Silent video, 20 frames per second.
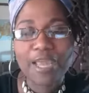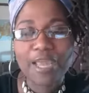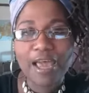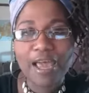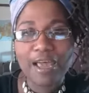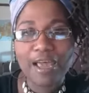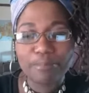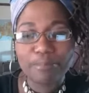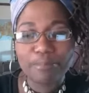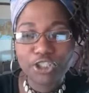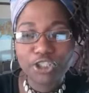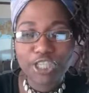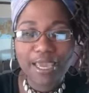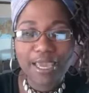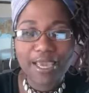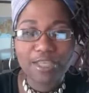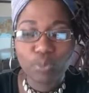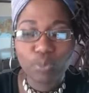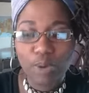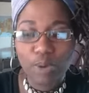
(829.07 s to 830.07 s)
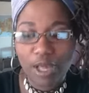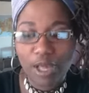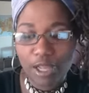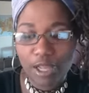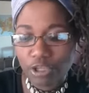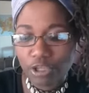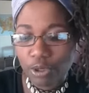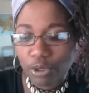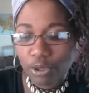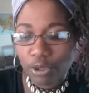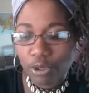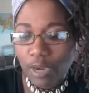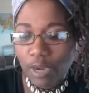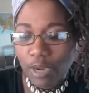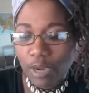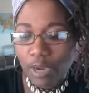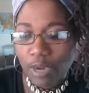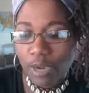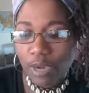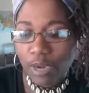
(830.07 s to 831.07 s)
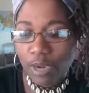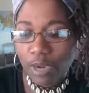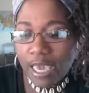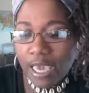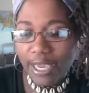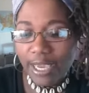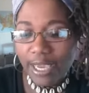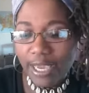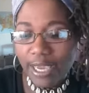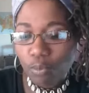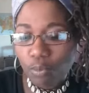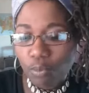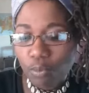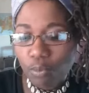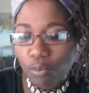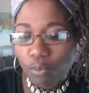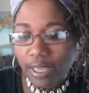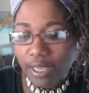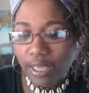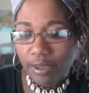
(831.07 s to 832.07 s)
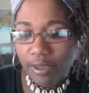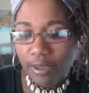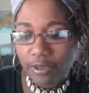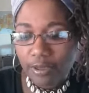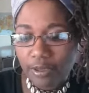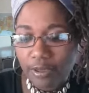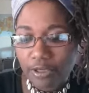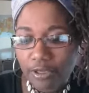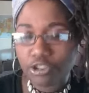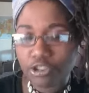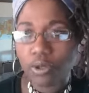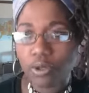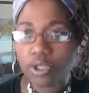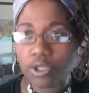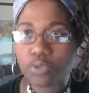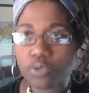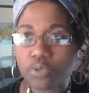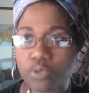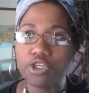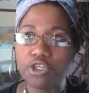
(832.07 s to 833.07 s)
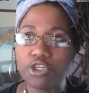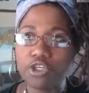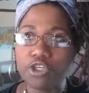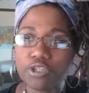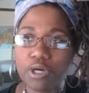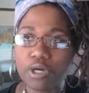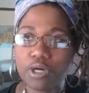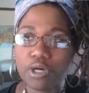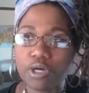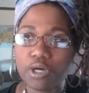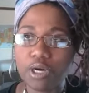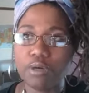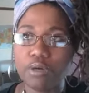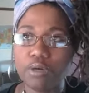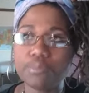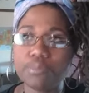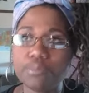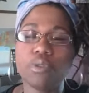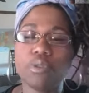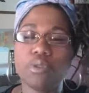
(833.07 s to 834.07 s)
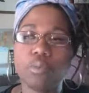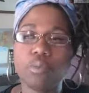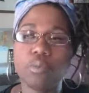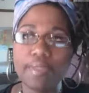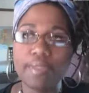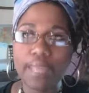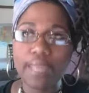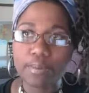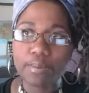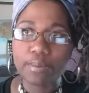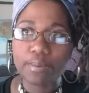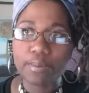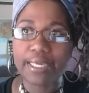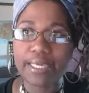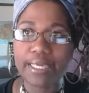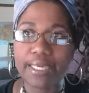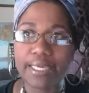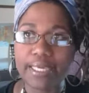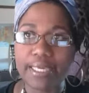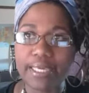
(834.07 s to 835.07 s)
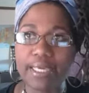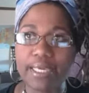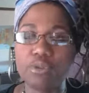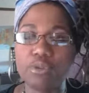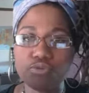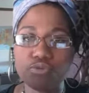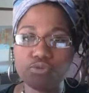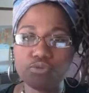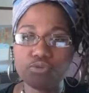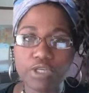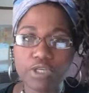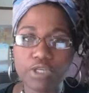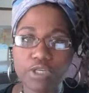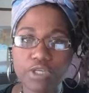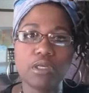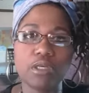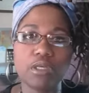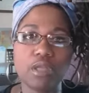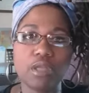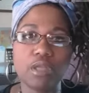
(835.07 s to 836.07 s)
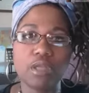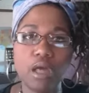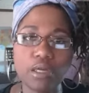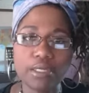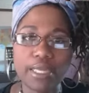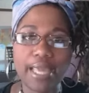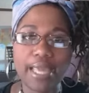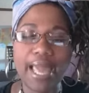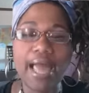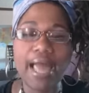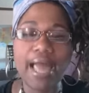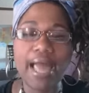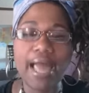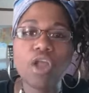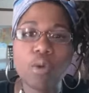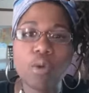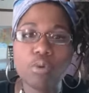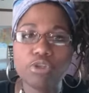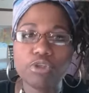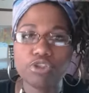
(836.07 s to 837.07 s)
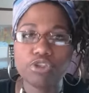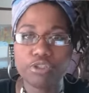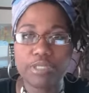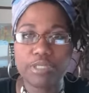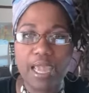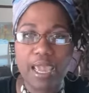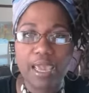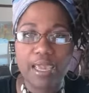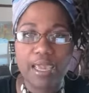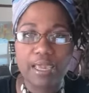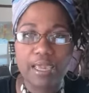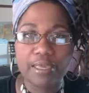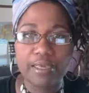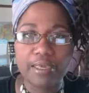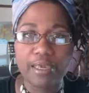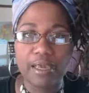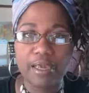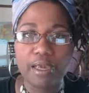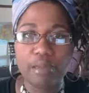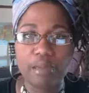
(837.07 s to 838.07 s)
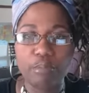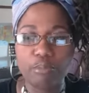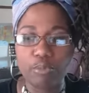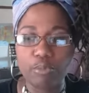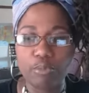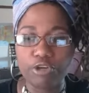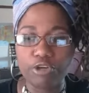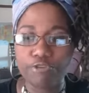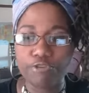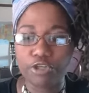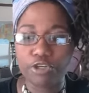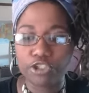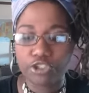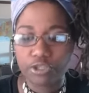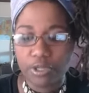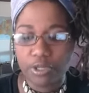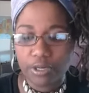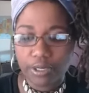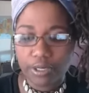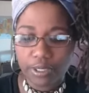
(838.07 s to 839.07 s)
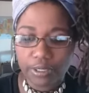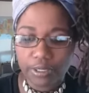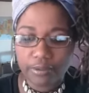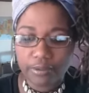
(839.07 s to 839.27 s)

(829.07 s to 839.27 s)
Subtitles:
Shay as well. So Shay, when you told us when you first started your homeschooling what that was like, it was just rigid, long day. How long was your day when you first started?